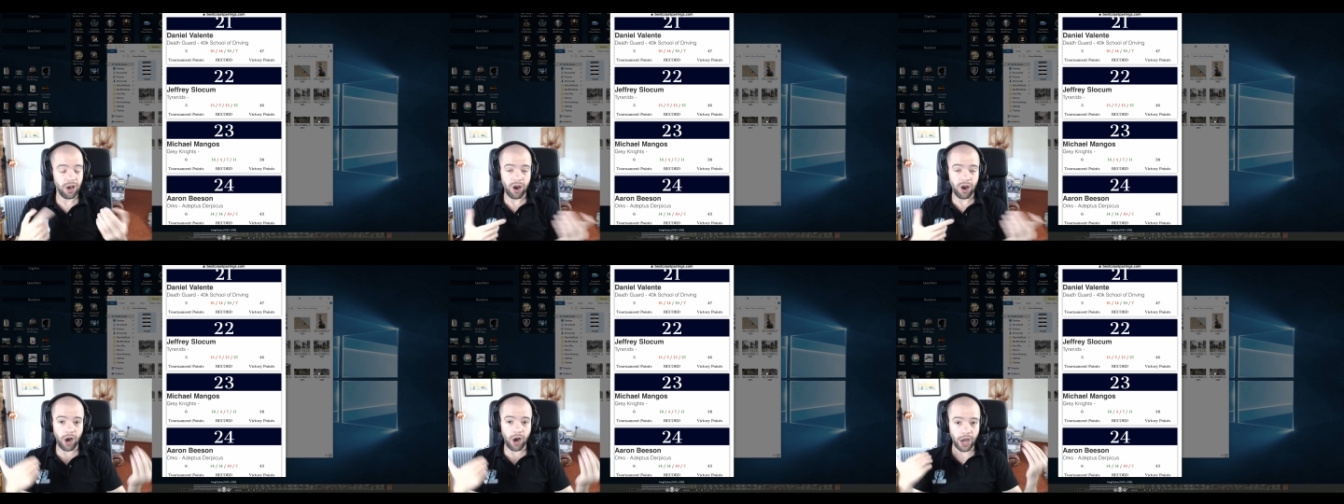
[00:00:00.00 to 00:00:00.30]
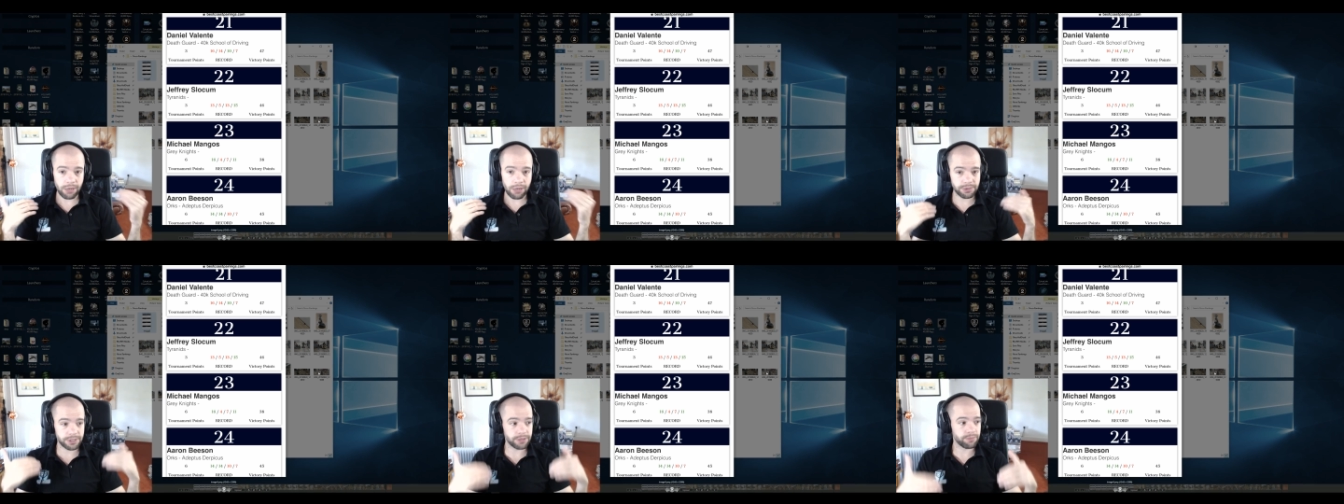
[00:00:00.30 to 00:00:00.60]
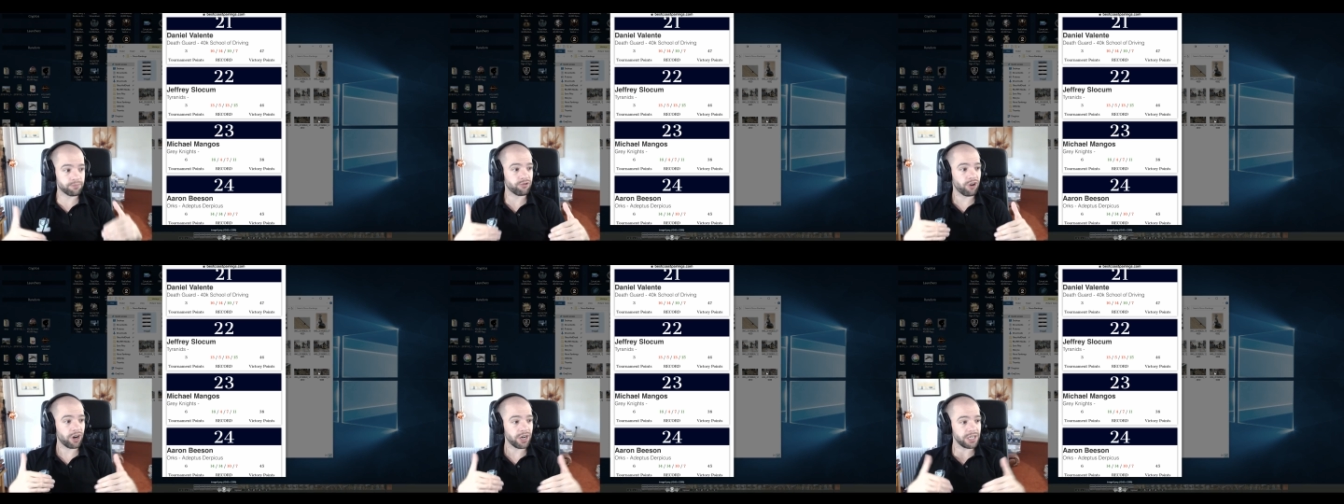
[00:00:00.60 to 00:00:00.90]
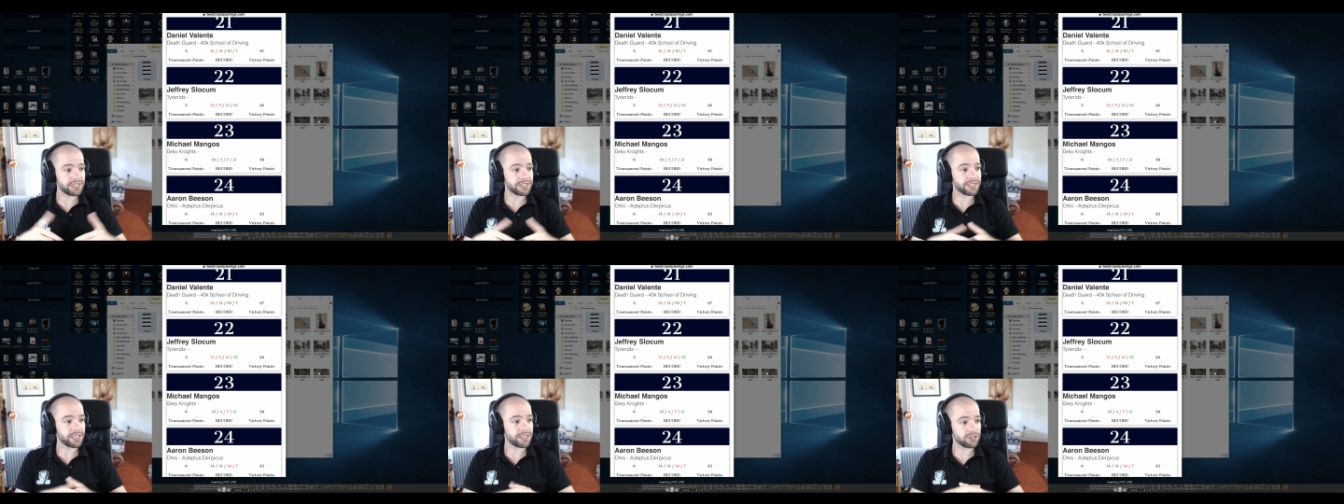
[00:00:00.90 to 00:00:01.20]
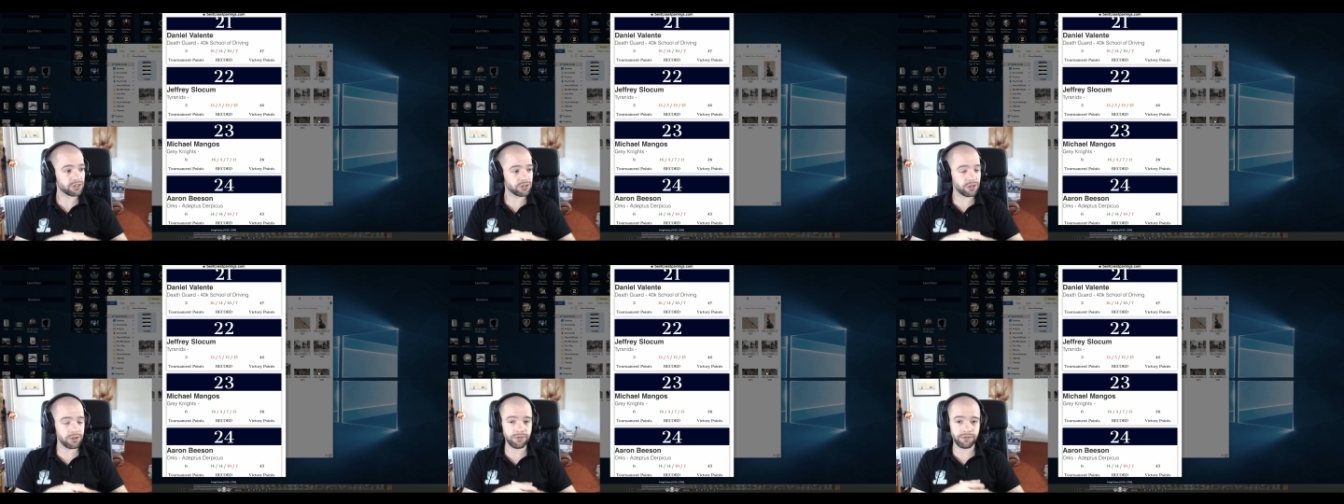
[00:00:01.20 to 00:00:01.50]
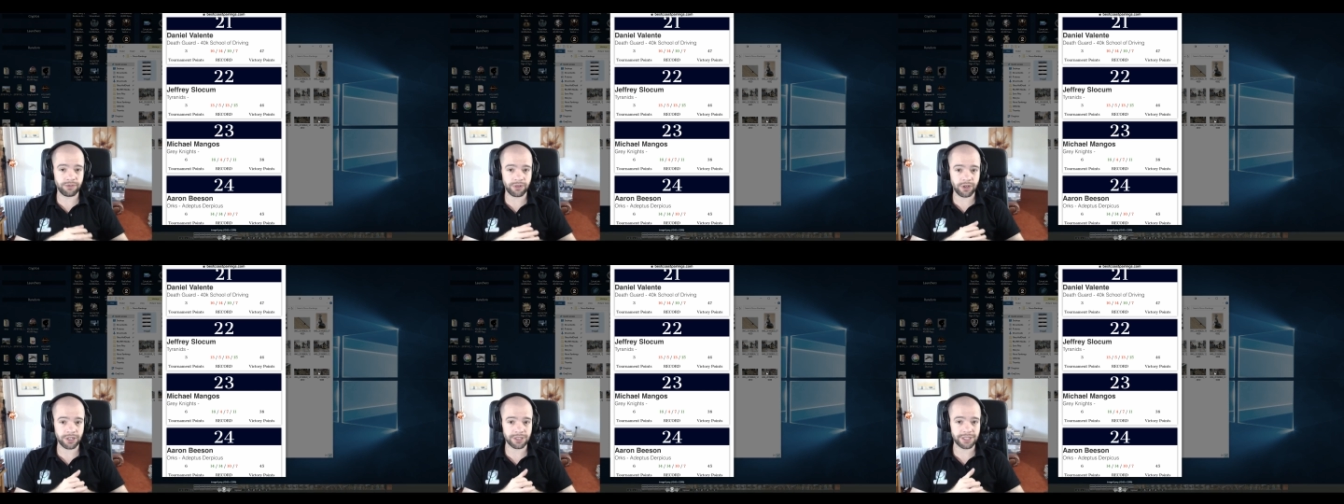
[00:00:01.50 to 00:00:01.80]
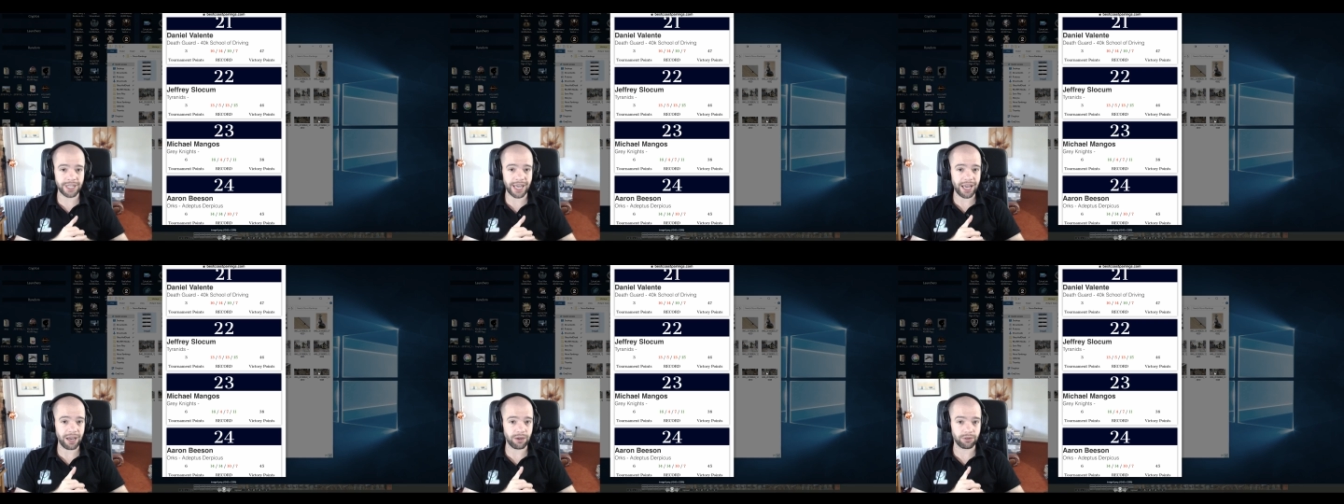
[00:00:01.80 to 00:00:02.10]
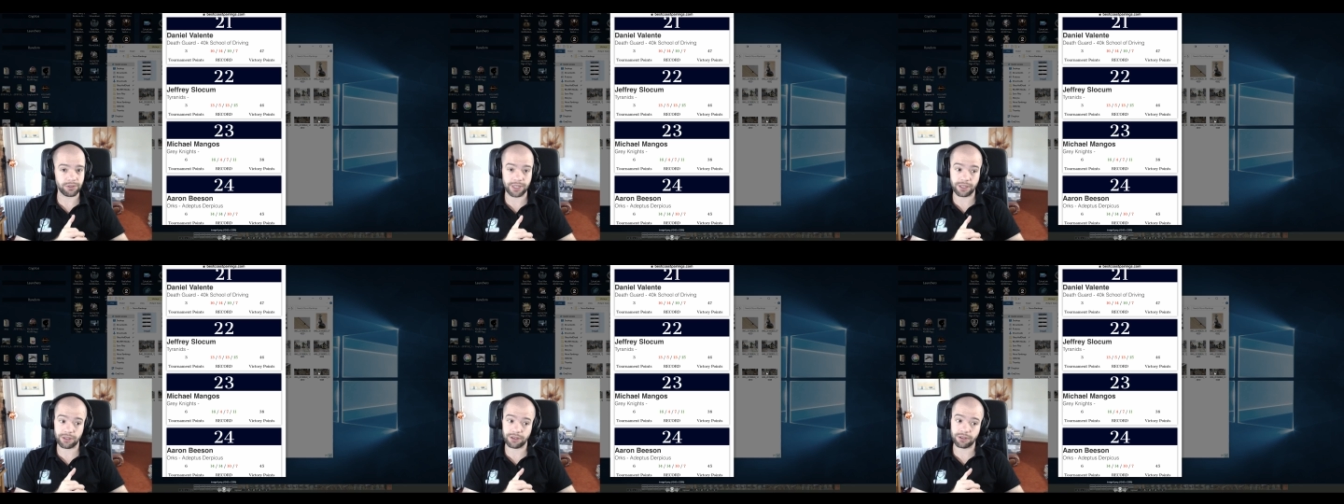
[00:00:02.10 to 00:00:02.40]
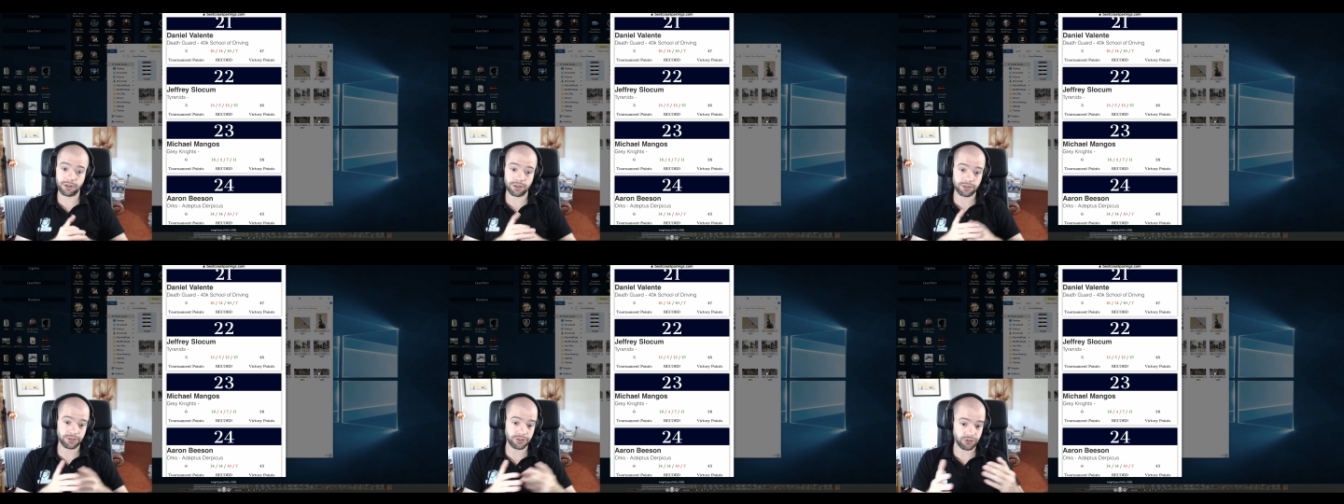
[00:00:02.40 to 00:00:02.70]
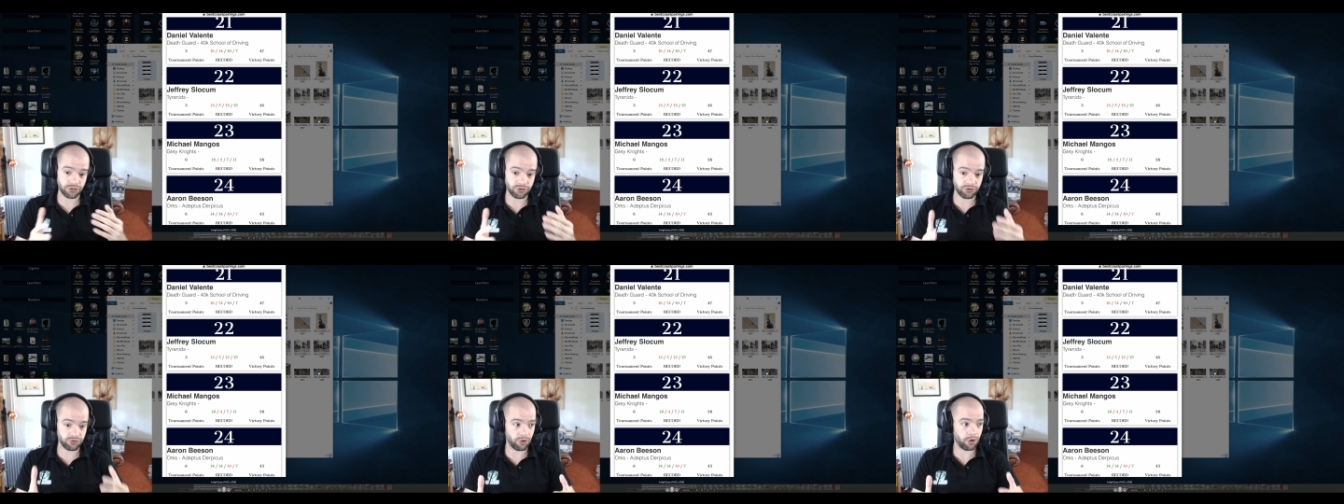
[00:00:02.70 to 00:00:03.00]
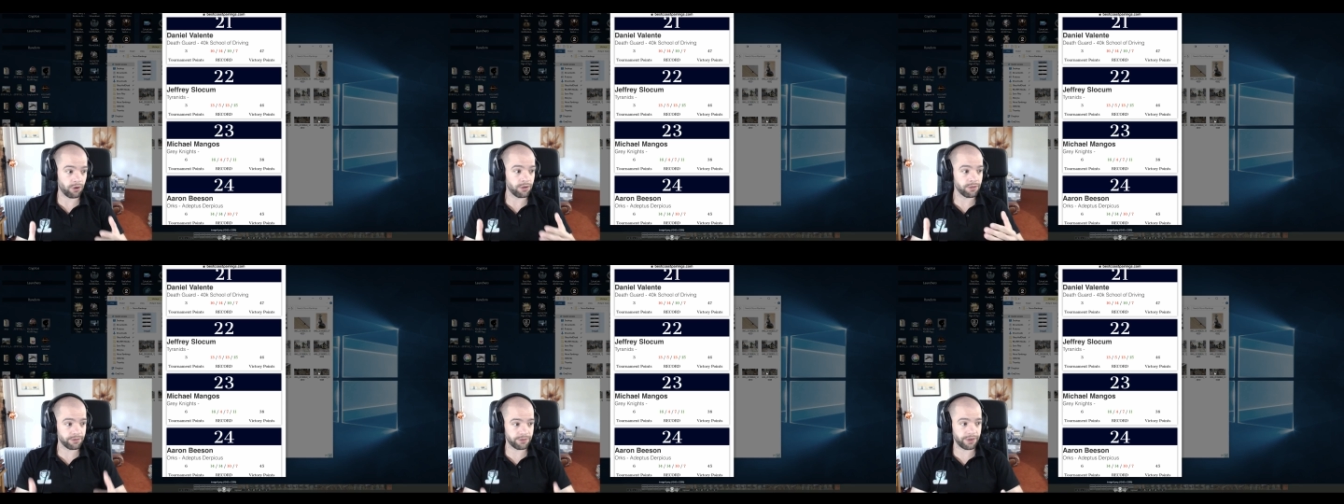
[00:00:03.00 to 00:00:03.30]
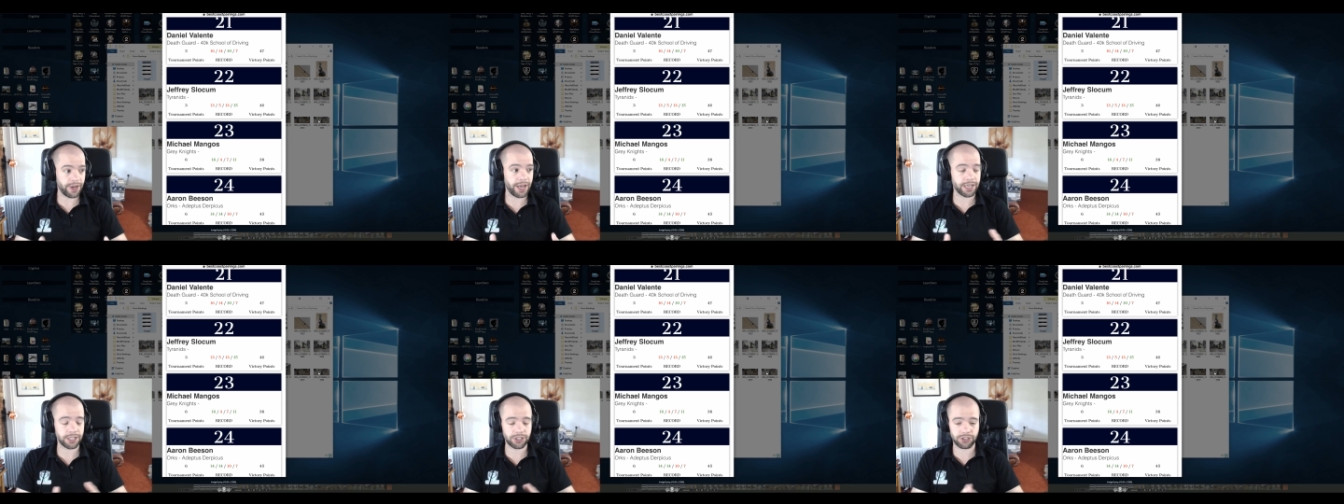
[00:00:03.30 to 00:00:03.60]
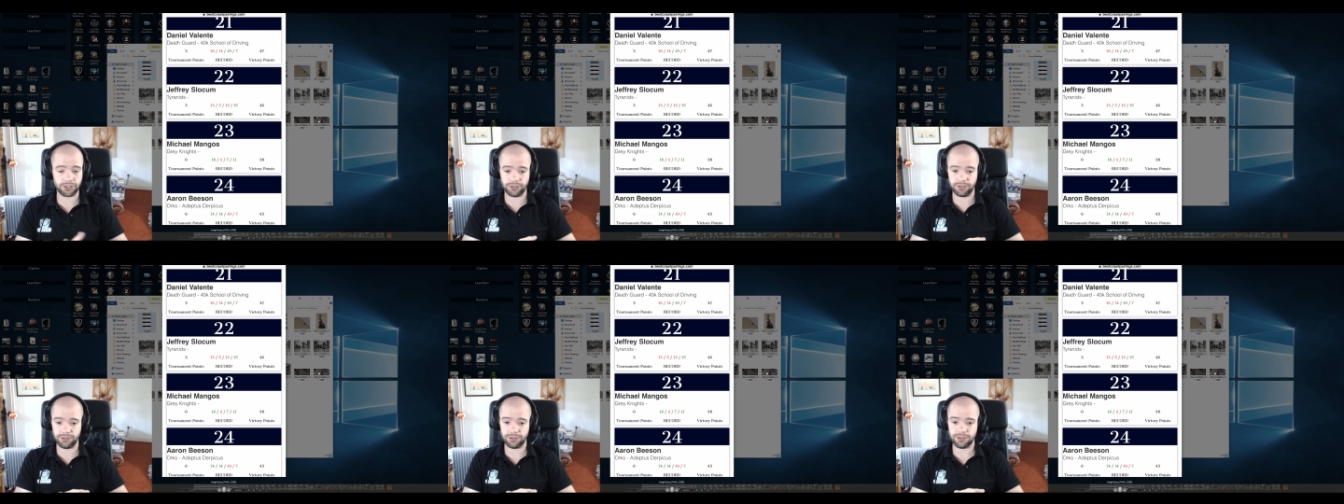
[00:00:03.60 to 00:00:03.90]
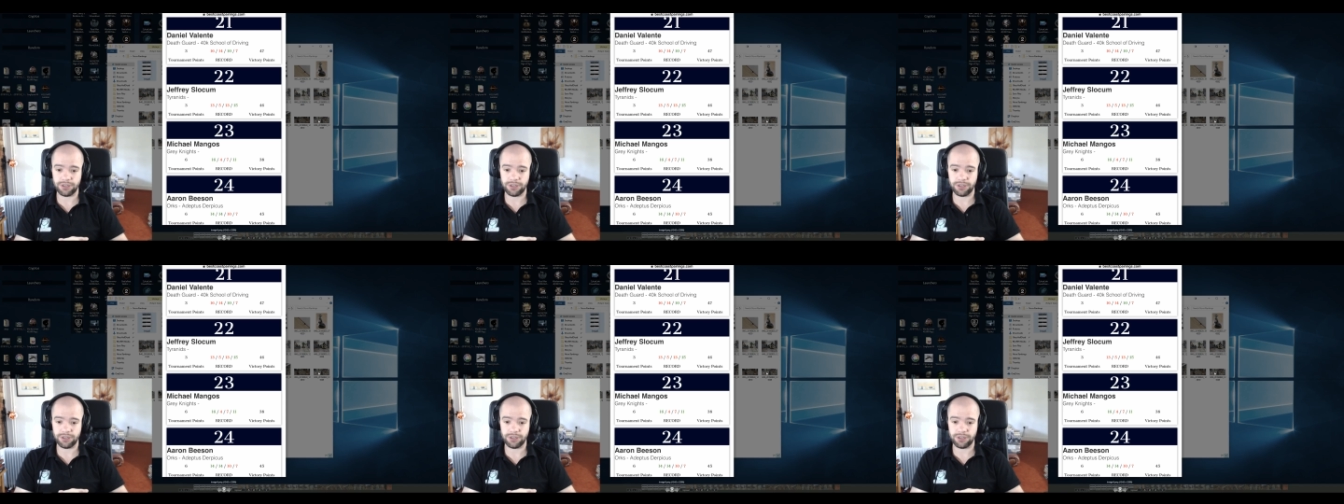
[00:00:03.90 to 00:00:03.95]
I'm surprised they're so far down. Death Guard's a strong faction.